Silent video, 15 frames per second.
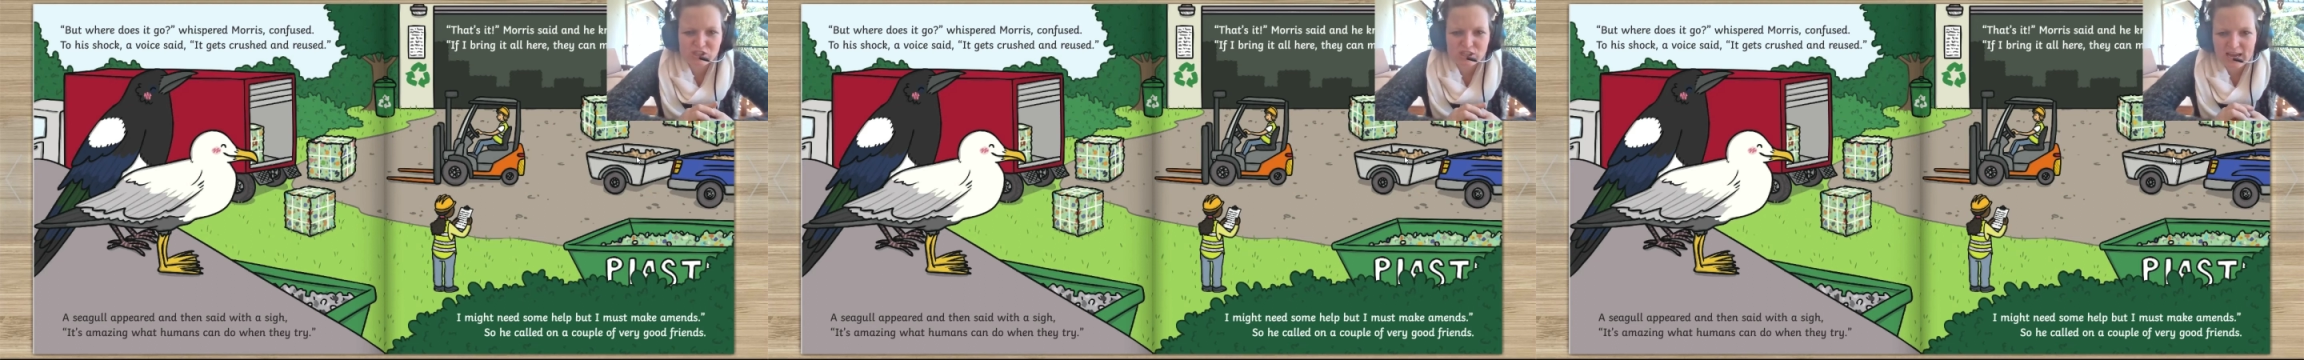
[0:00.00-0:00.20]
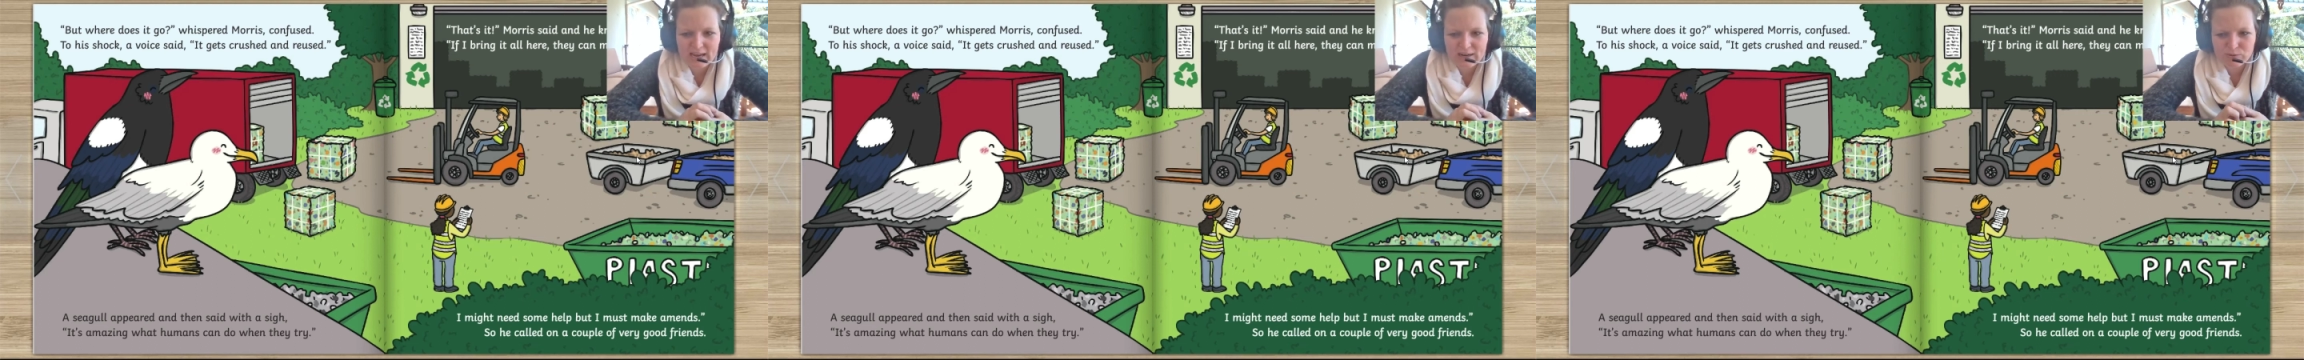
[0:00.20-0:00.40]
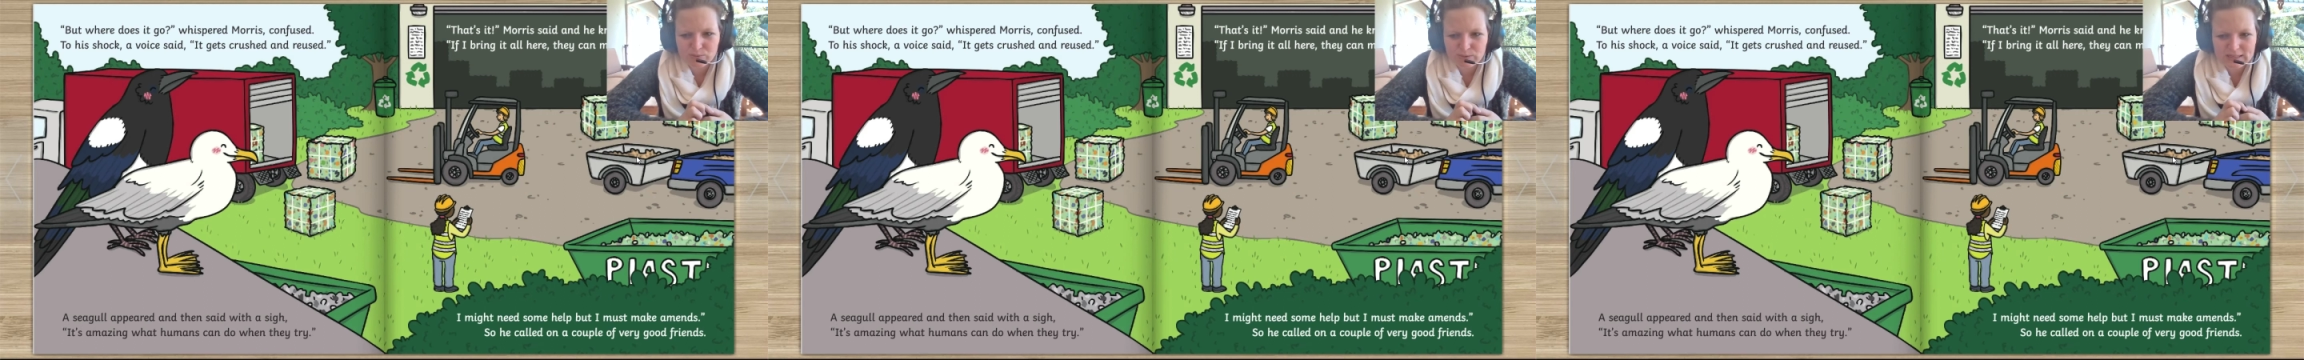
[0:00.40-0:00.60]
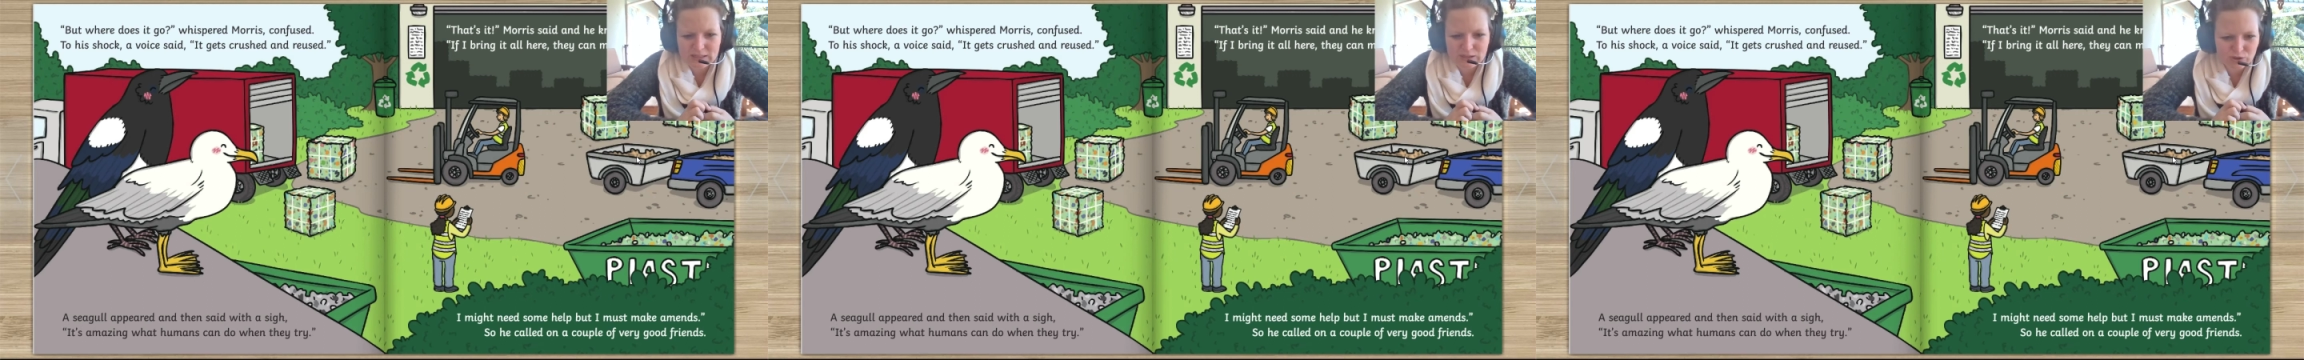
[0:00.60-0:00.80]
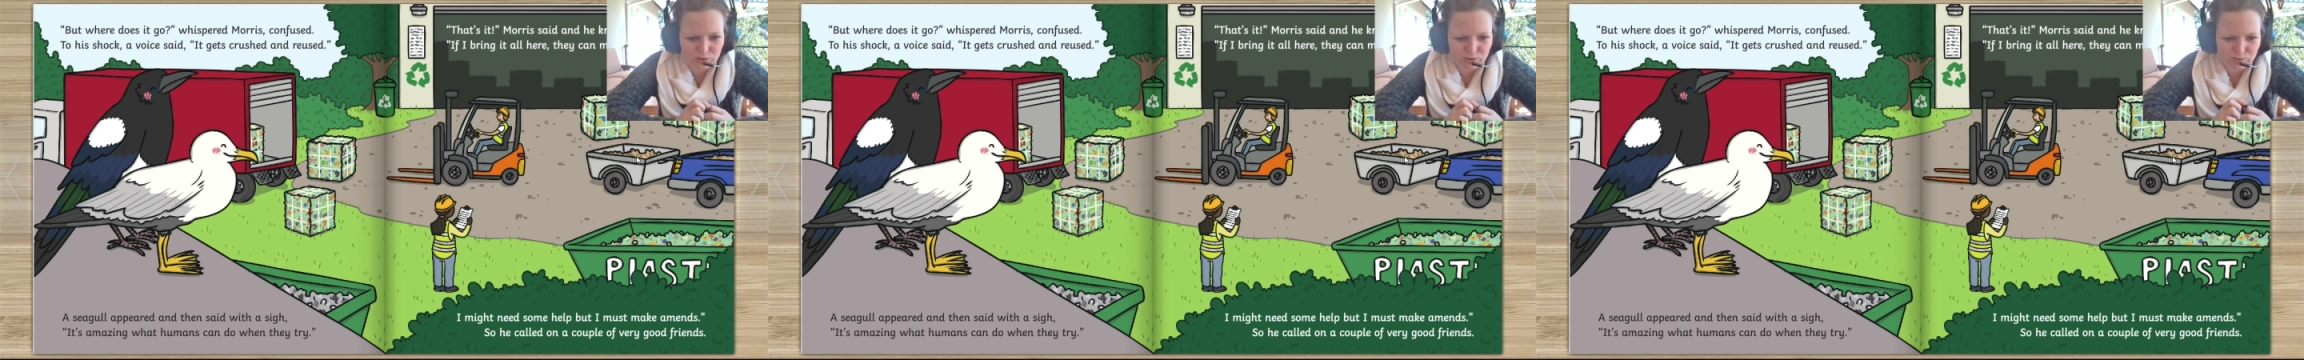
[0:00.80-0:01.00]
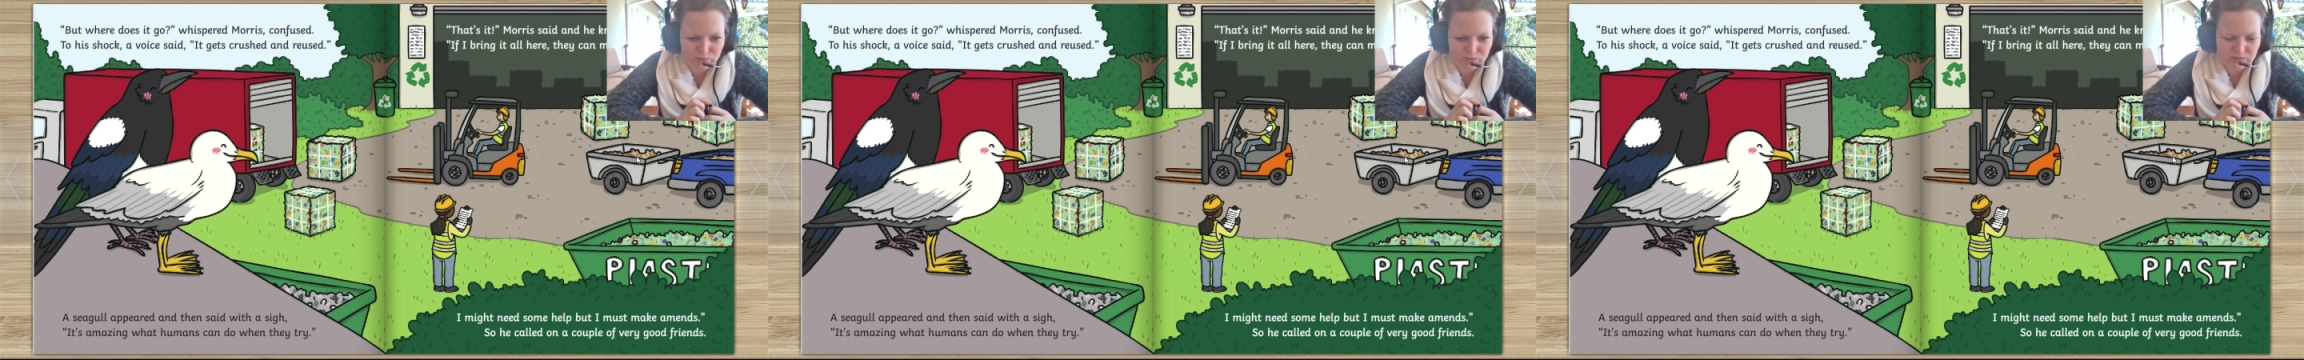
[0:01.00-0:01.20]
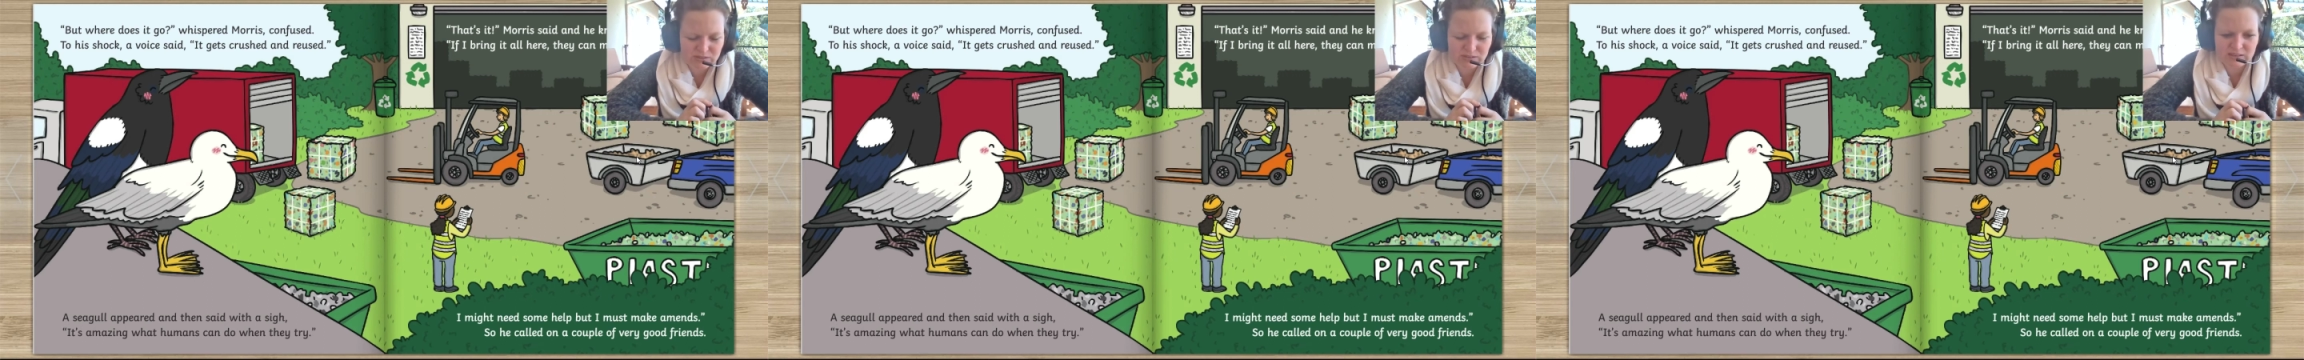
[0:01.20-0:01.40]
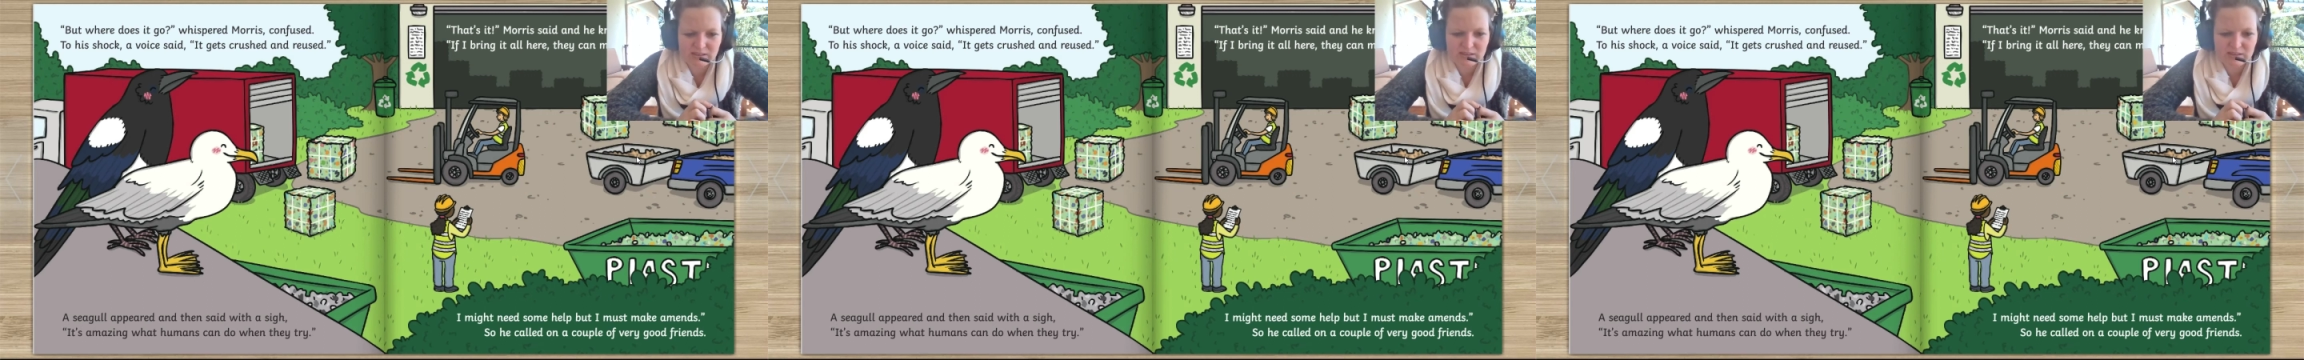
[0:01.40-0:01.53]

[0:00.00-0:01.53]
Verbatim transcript: and reused.